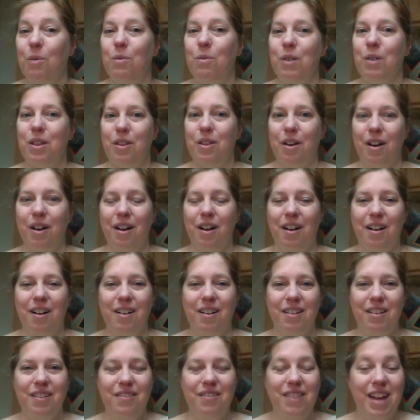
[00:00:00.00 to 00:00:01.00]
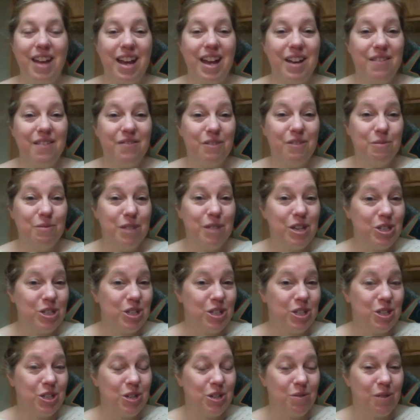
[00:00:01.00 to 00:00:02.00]
with all of that
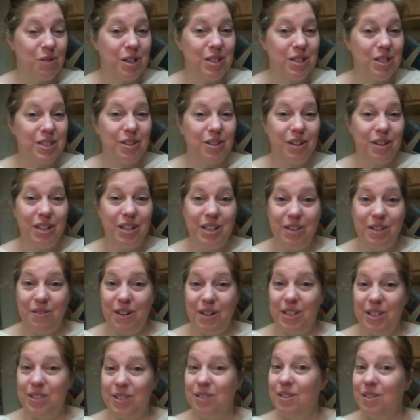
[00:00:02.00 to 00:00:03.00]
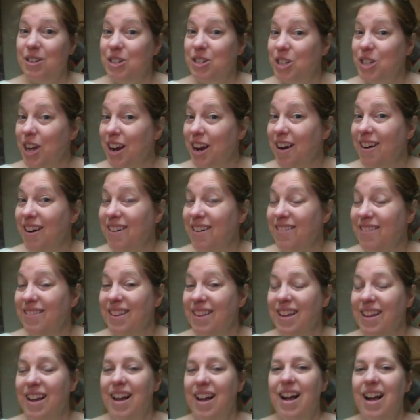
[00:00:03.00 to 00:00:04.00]
information she wants or he wants you to share.
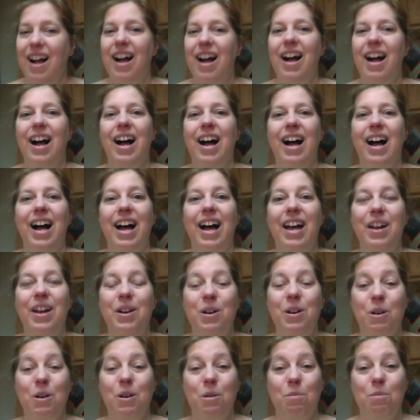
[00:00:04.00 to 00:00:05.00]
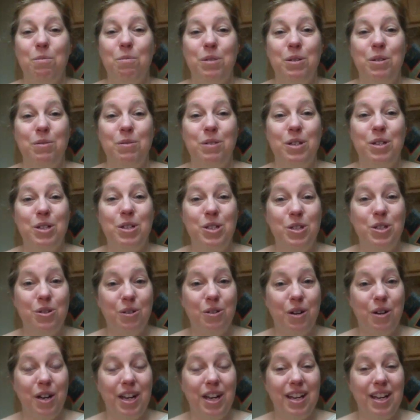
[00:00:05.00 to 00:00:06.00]
I hope you
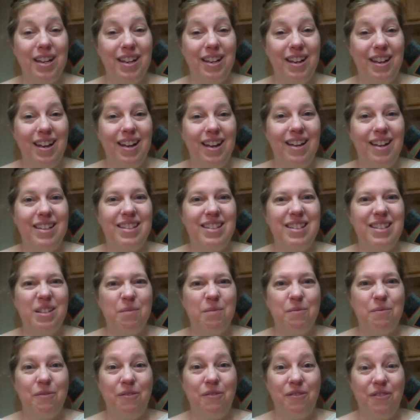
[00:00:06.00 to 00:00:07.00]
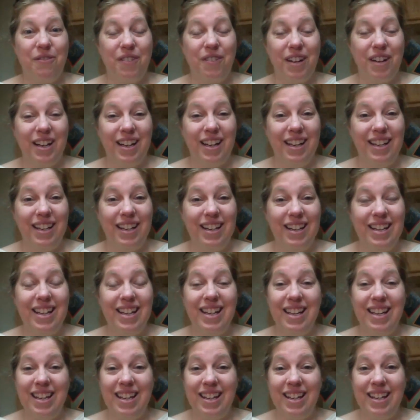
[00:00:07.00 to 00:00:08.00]
enjoy some fun
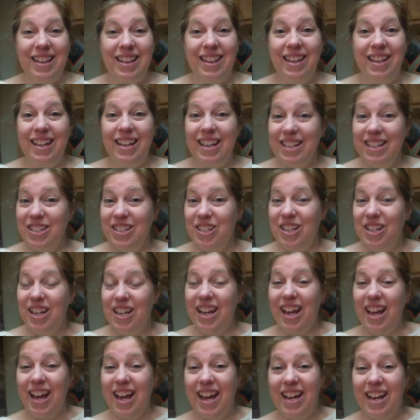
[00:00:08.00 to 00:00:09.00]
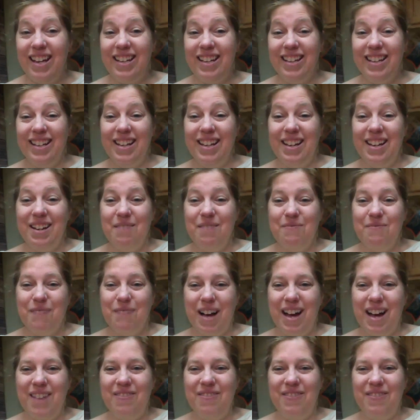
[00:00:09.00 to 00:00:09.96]
in the kitchen again. Bye,